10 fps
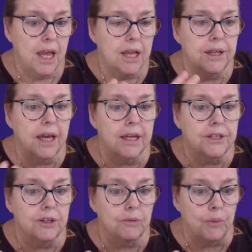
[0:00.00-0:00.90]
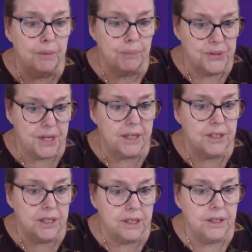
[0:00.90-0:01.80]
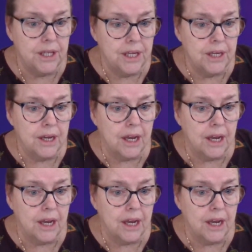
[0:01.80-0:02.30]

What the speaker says: that we present in the